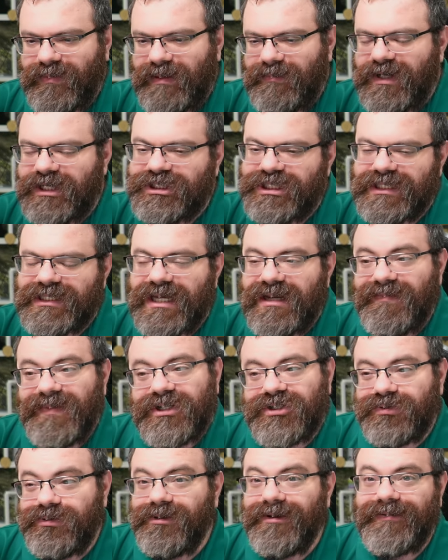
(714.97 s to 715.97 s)
which is going to
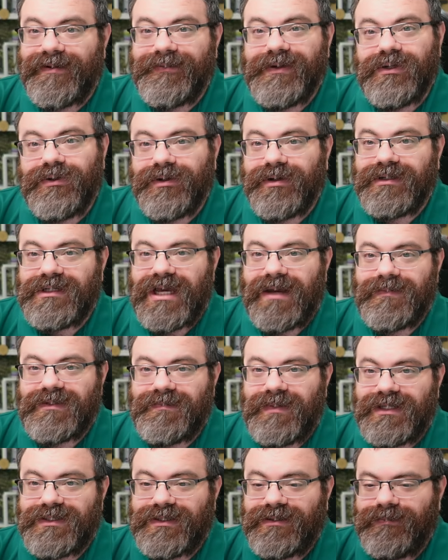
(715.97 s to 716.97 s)
be true of every New York Times
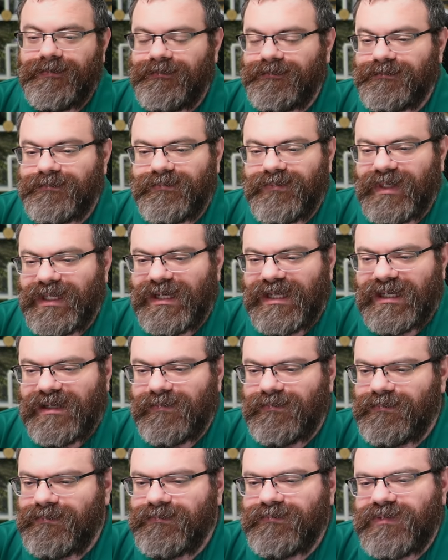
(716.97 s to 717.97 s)
puzzle.
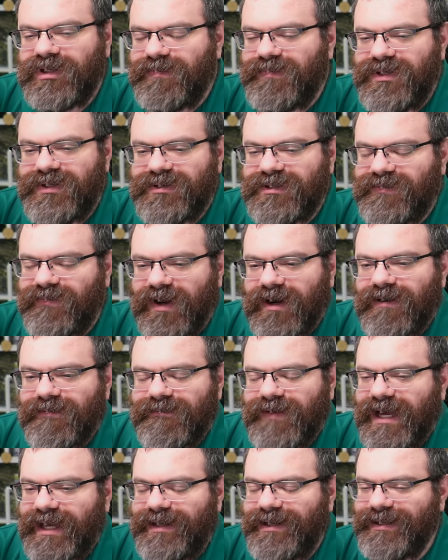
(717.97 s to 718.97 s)
Um, computers verified,